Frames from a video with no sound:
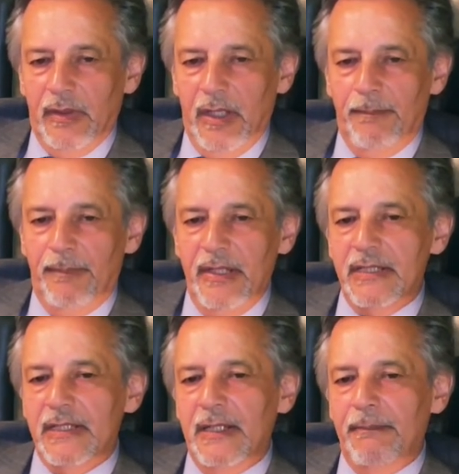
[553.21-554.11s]
a
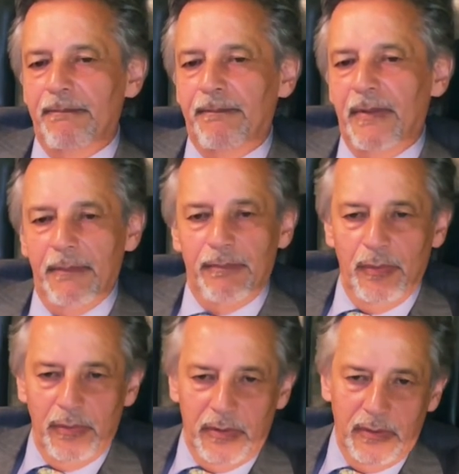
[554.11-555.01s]
pre-sleep
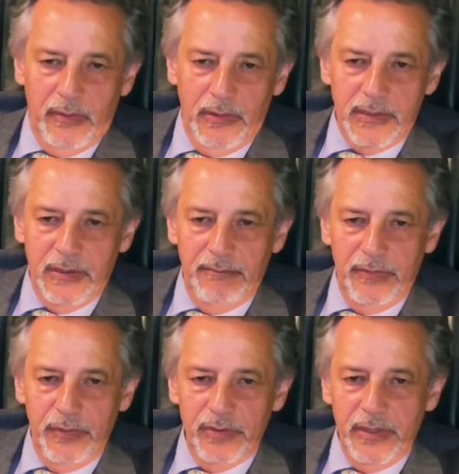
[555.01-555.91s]
playbook or some
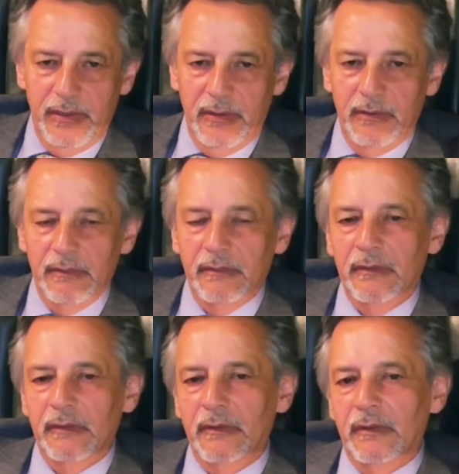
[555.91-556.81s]
music
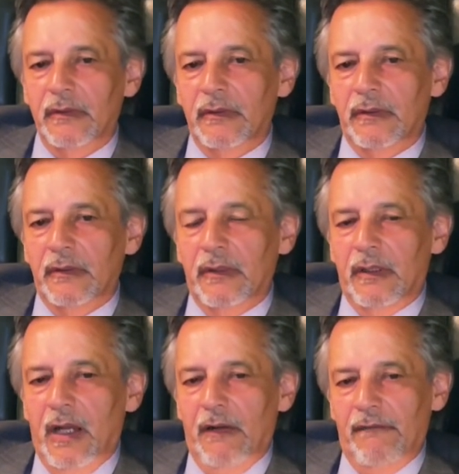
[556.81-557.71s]

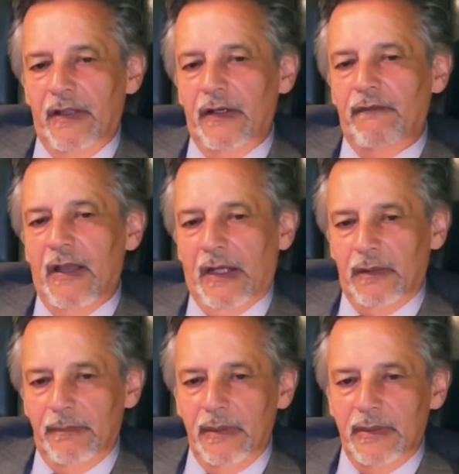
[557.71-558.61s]
are very
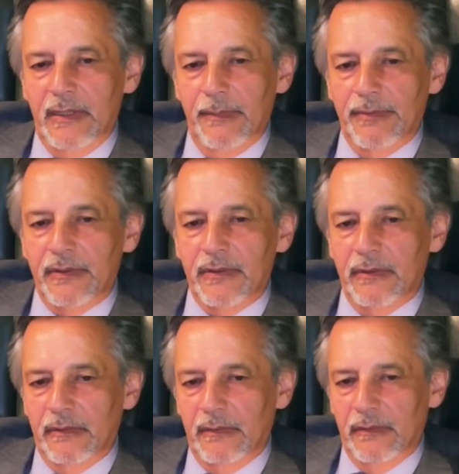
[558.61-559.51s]
valuable
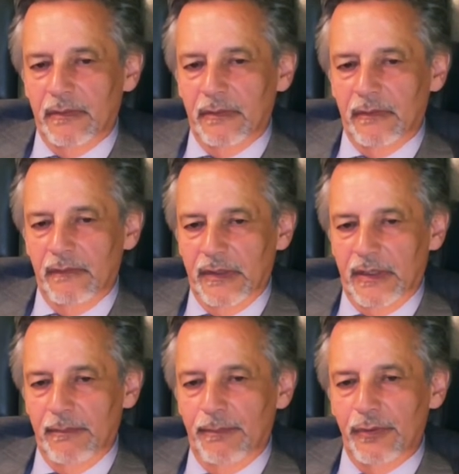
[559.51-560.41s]
tips which
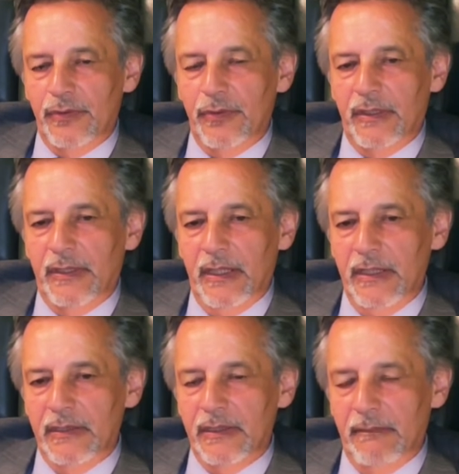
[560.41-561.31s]
can put you at
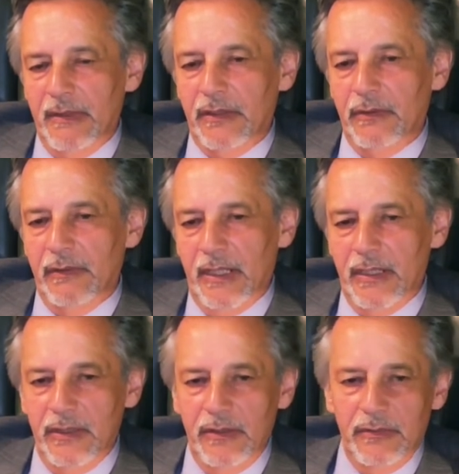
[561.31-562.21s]
ease and make you
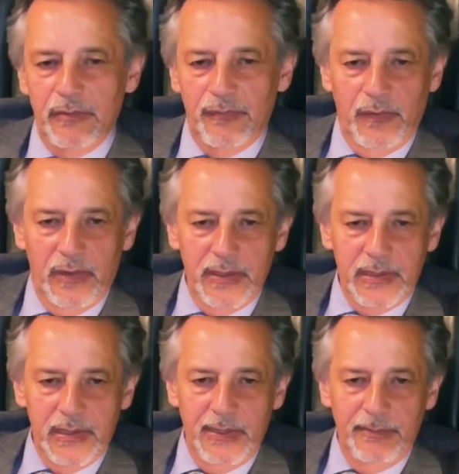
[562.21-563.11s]
ready to fall
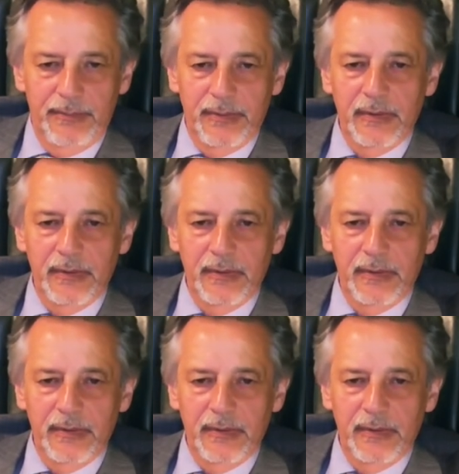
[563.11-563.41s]
asleep.